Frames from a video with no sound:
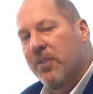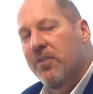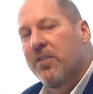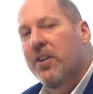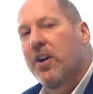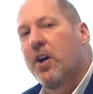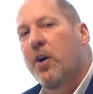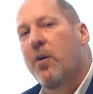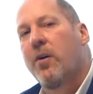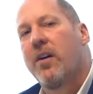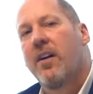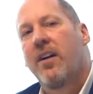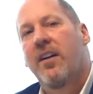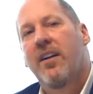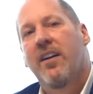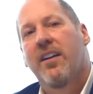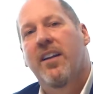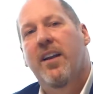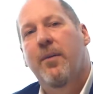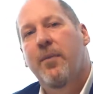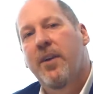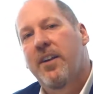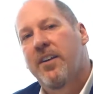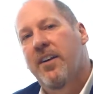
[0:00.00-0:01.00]
So
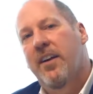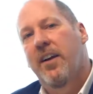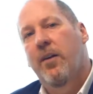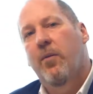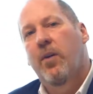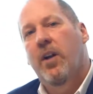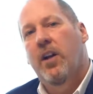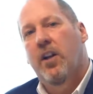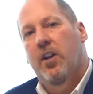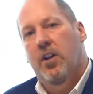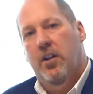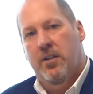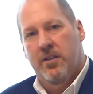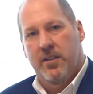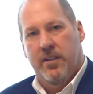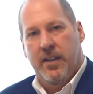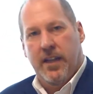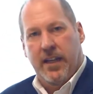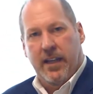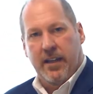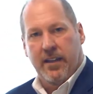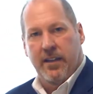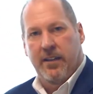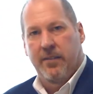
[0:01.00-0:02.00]
let me tell you what it looks
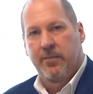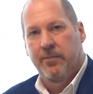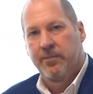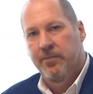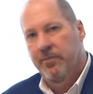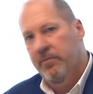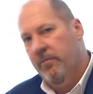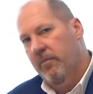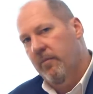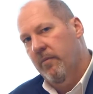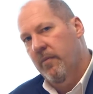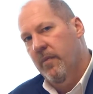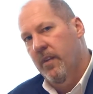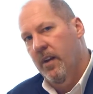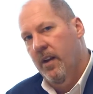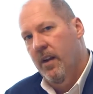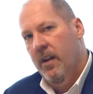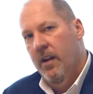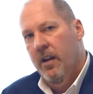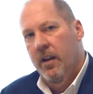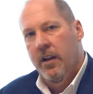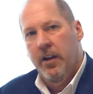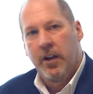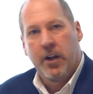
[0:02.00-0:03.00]
like.
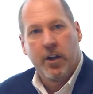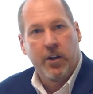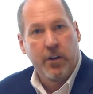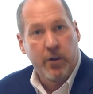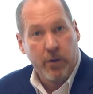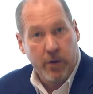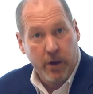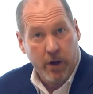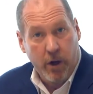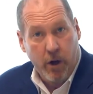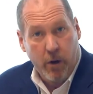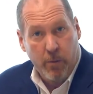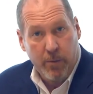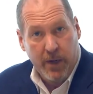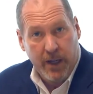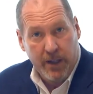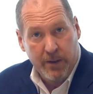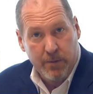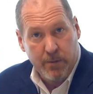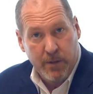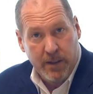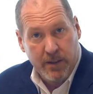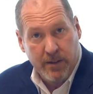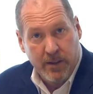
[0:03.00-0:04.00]
You're doing a
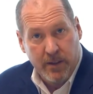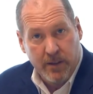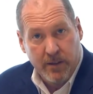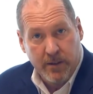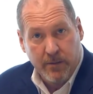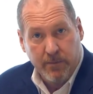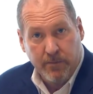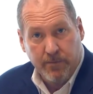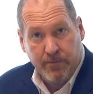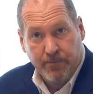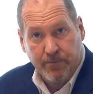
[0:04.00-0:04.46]
home-based business,